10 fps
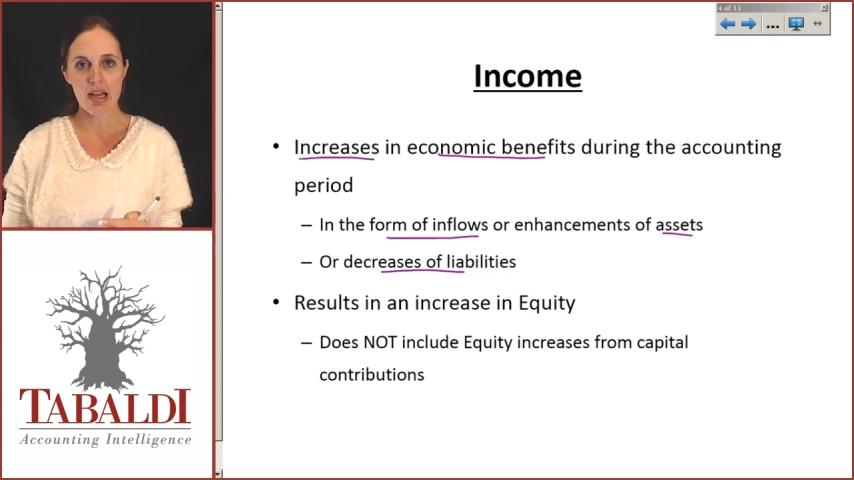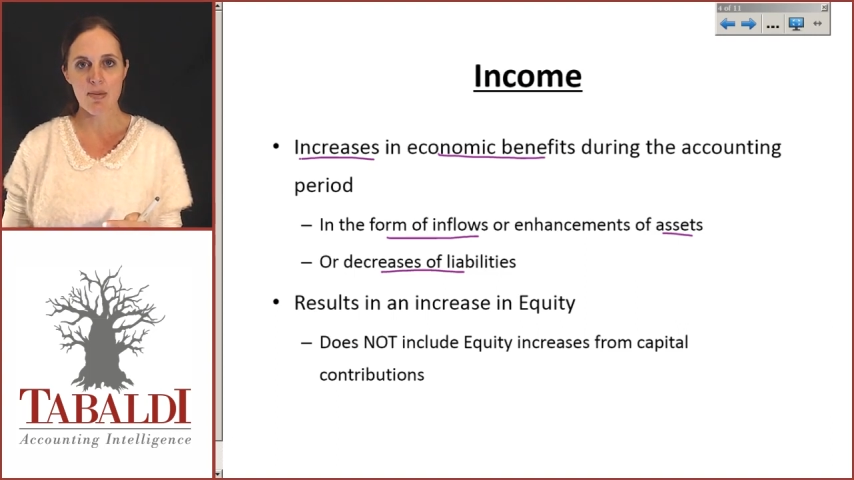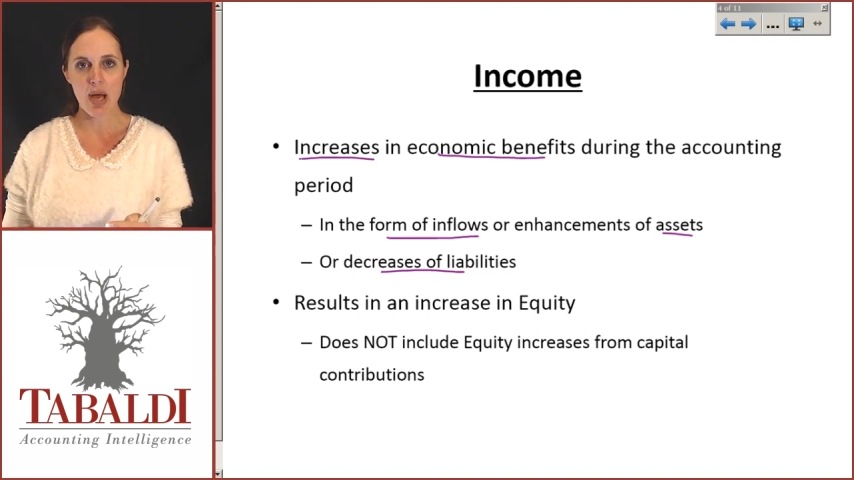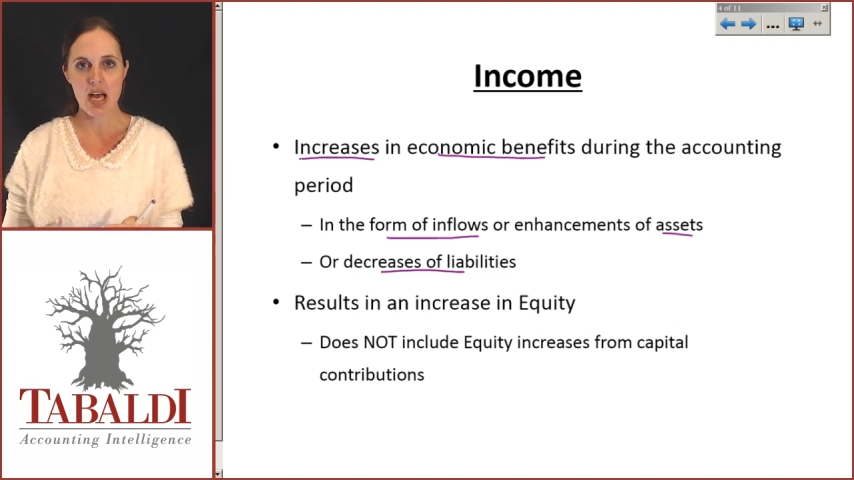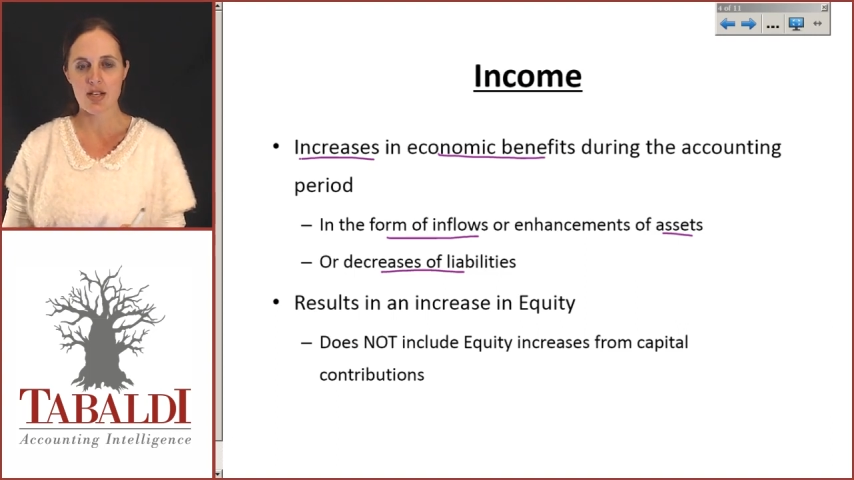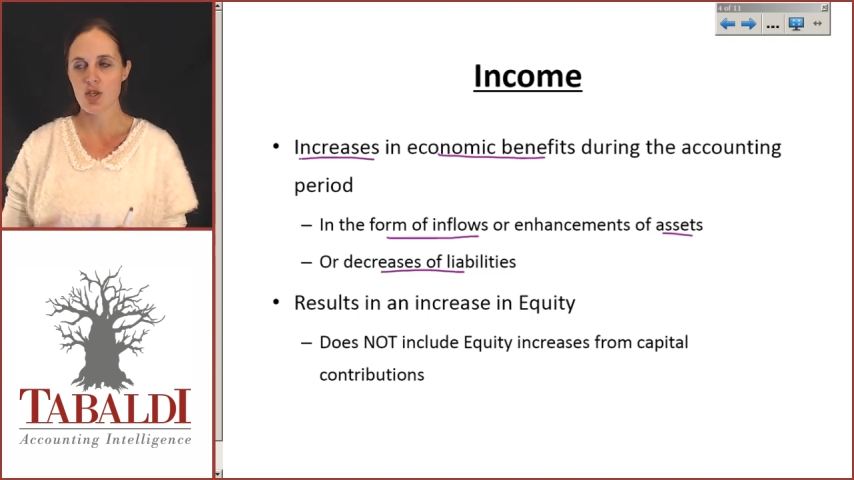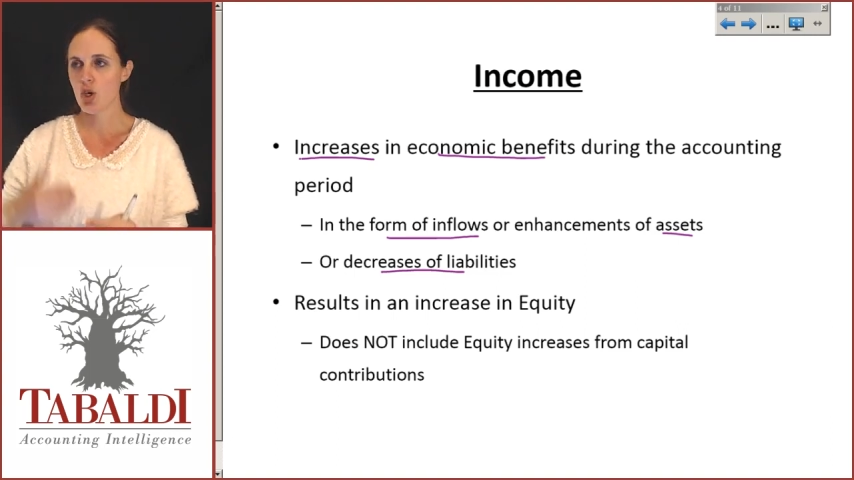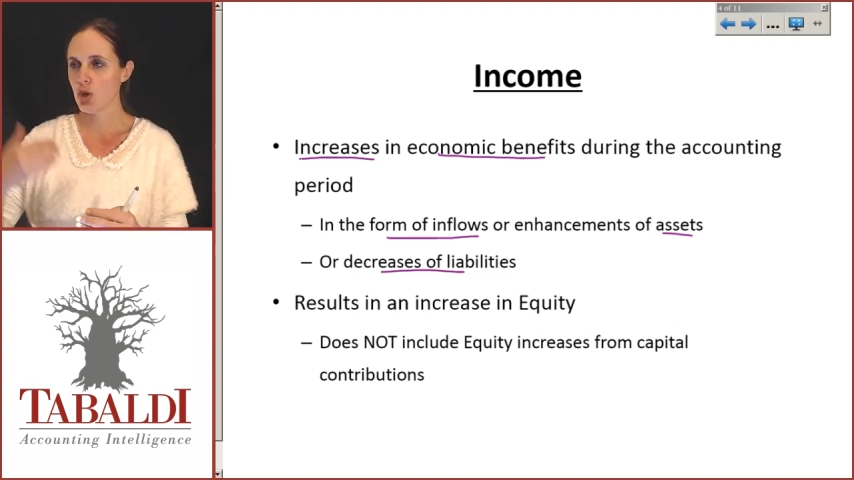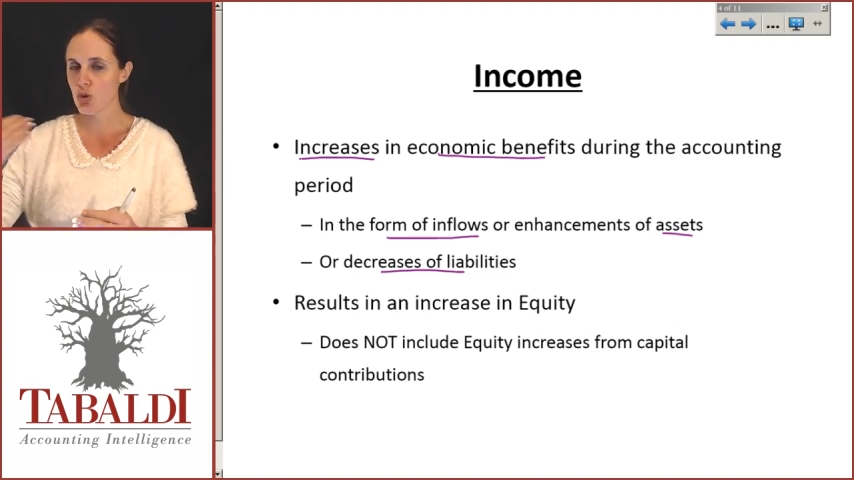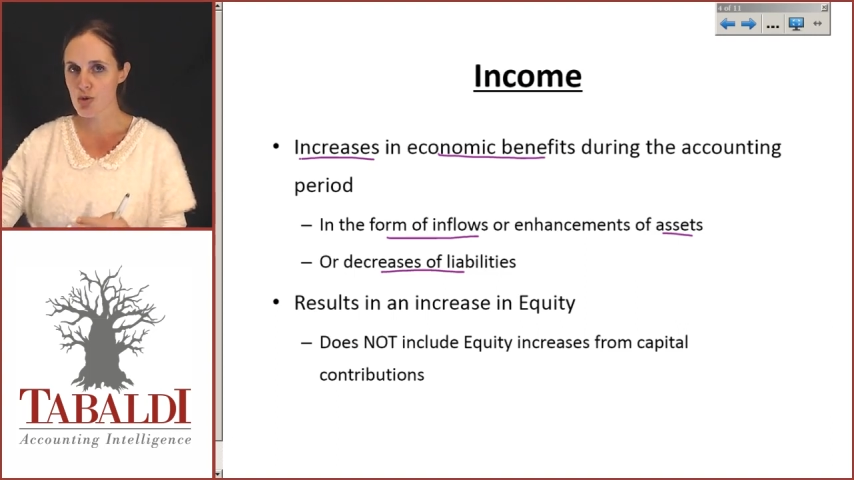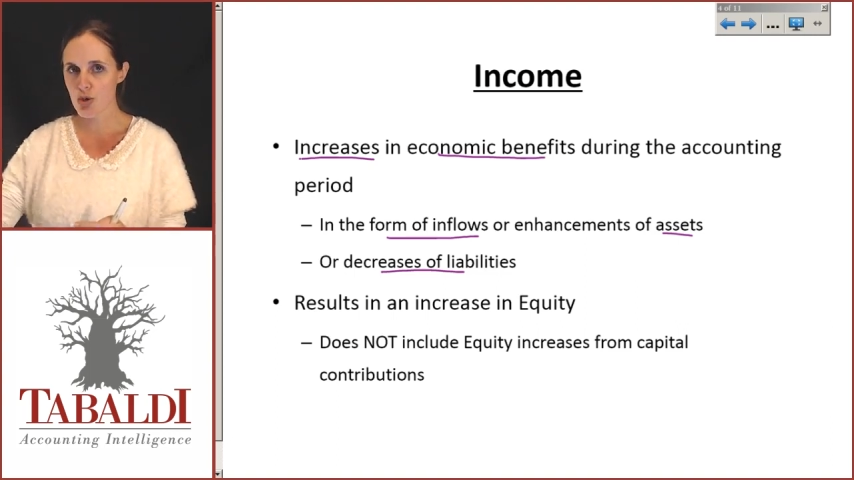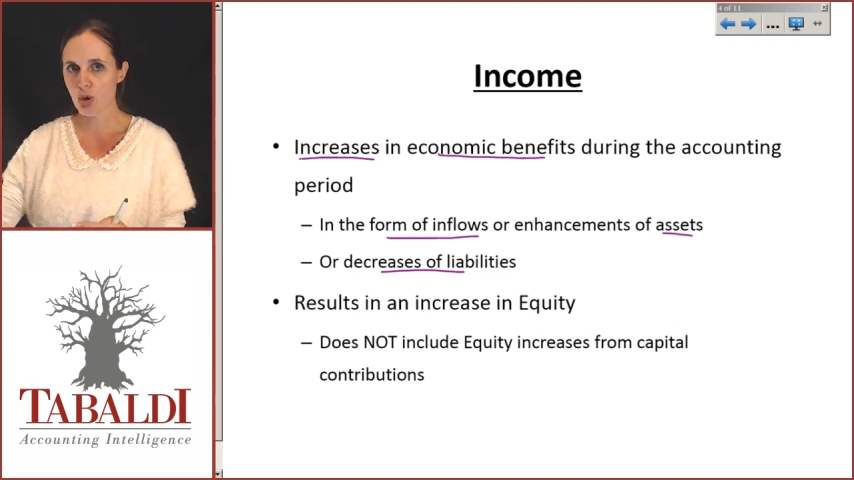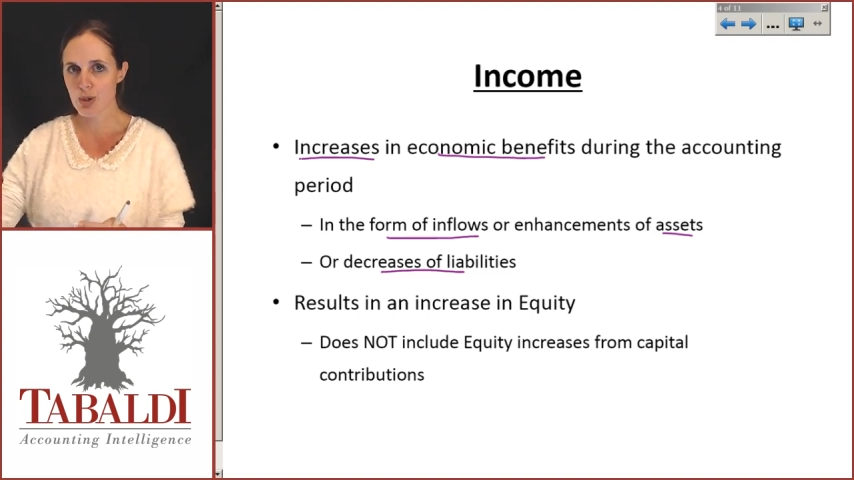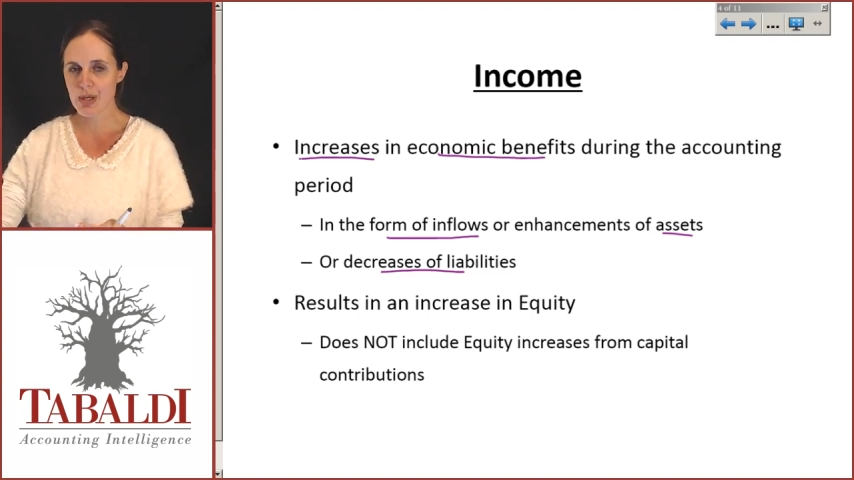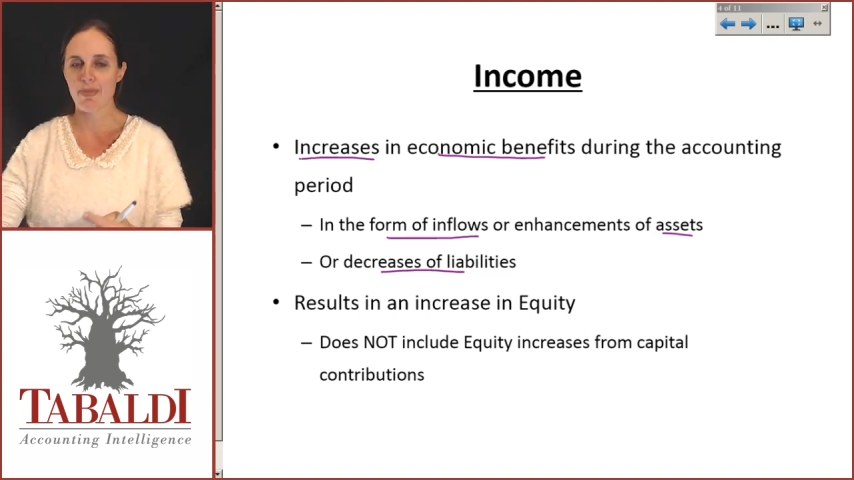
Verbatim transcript: income as you sold